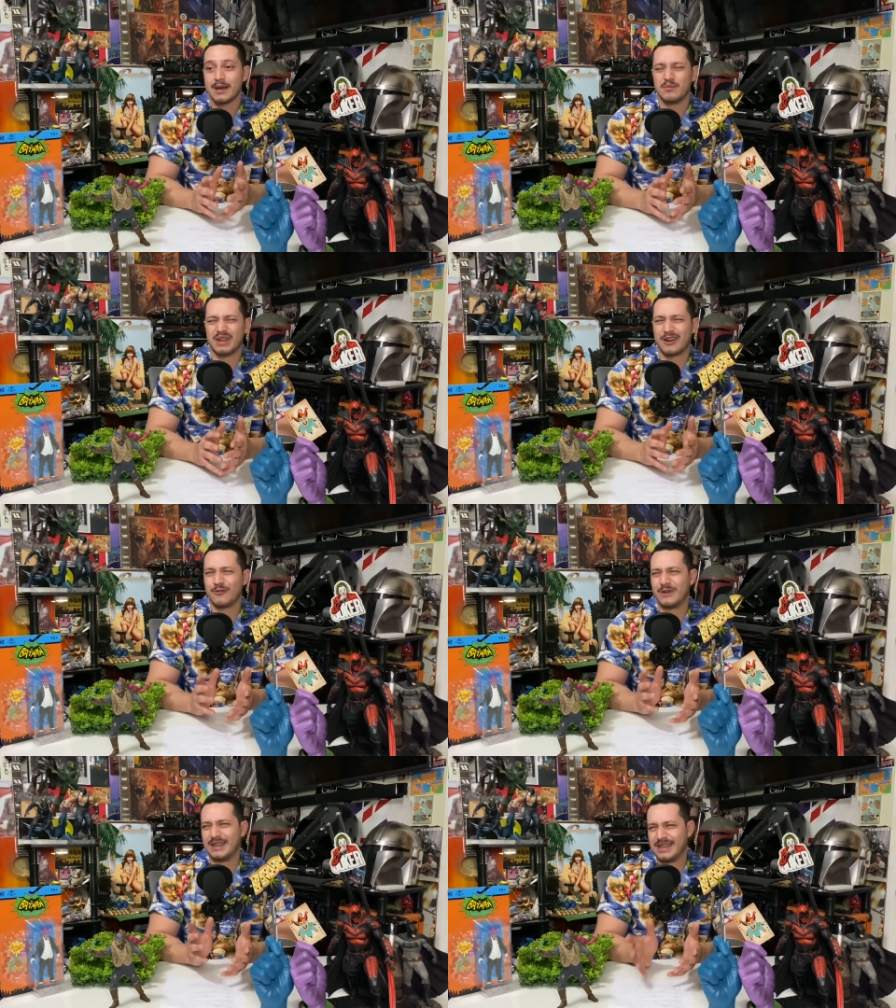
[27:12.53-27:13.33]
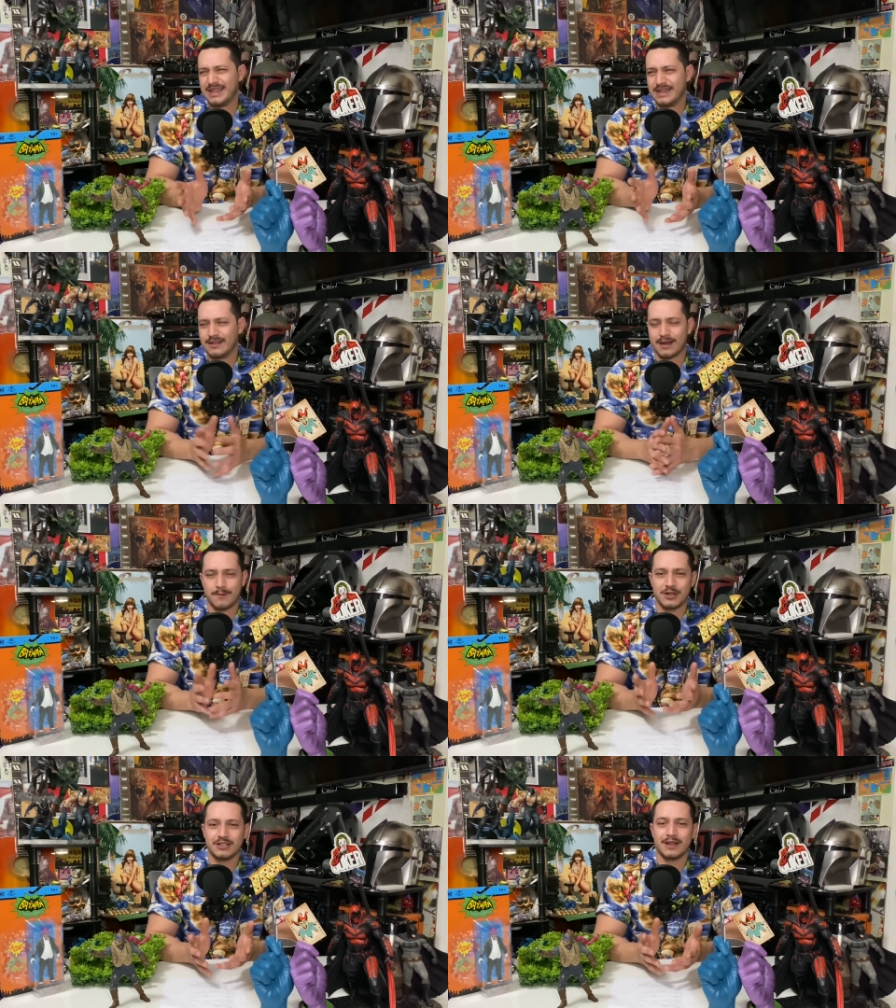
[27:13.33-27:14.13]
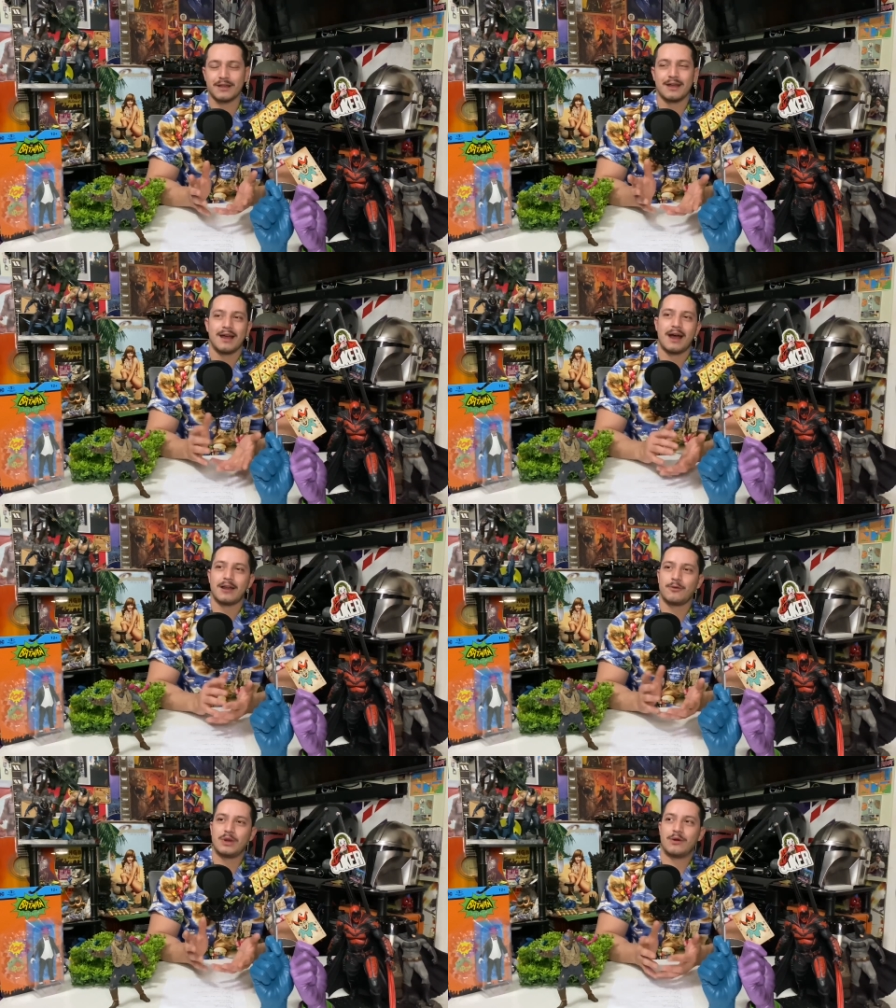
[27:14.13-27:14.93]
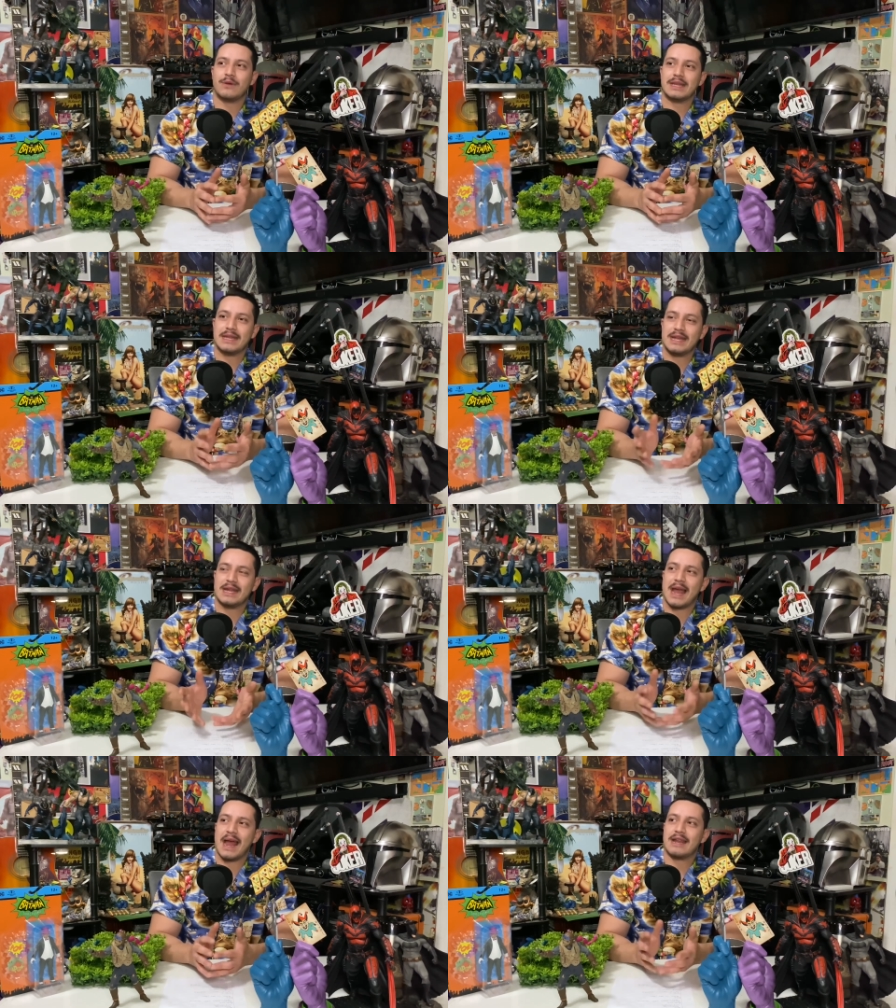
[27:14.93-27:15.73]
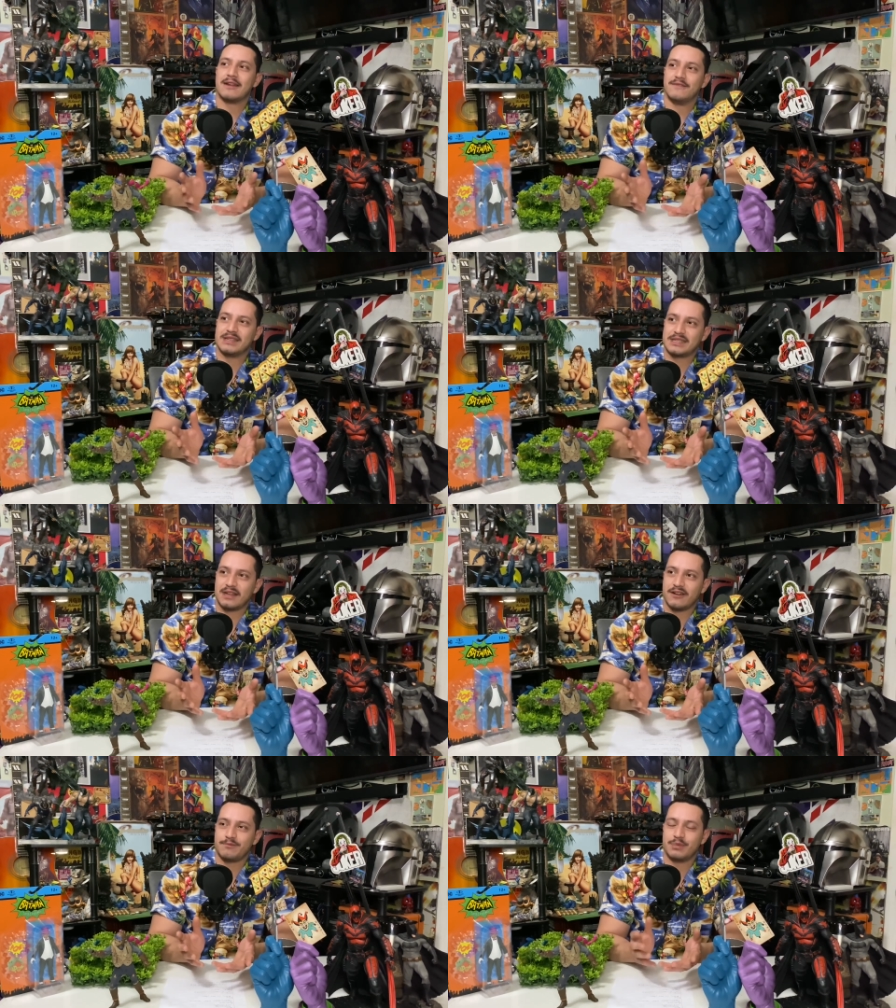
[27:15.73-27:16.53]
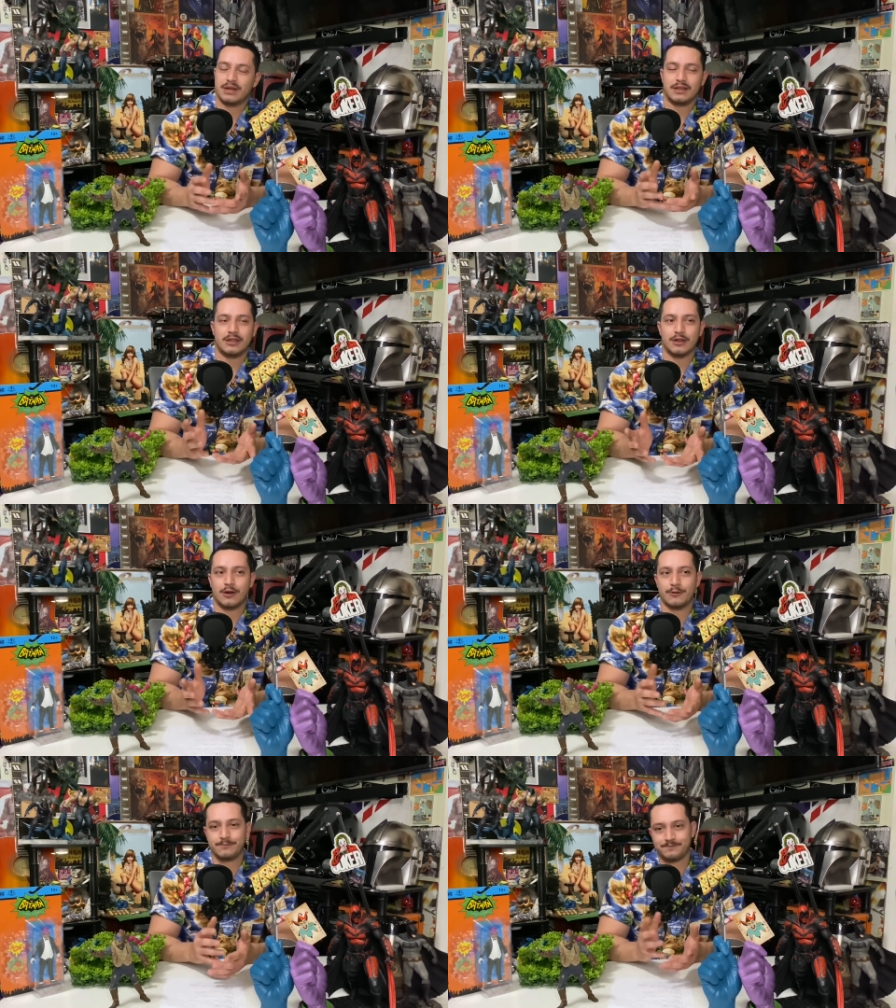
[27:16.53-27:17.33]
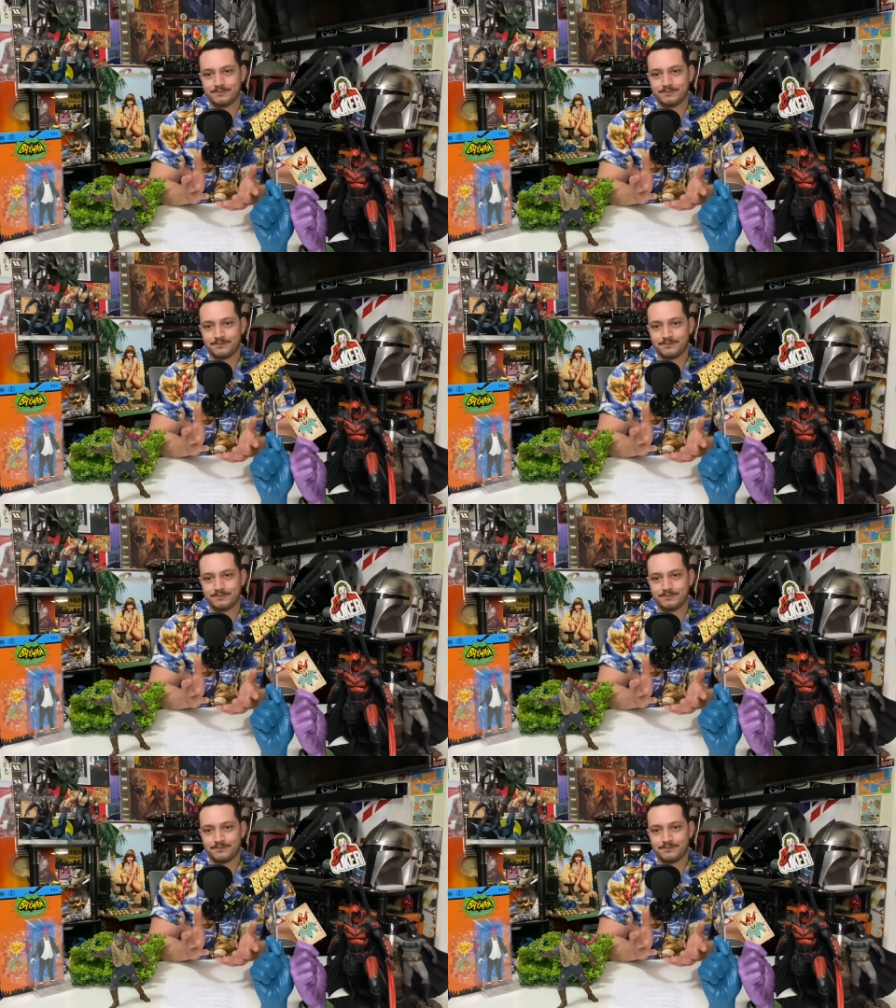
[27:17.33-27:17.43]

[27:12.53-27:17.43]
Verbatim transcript: but I don't need like much like I know we don't need any of this stuff, but you know,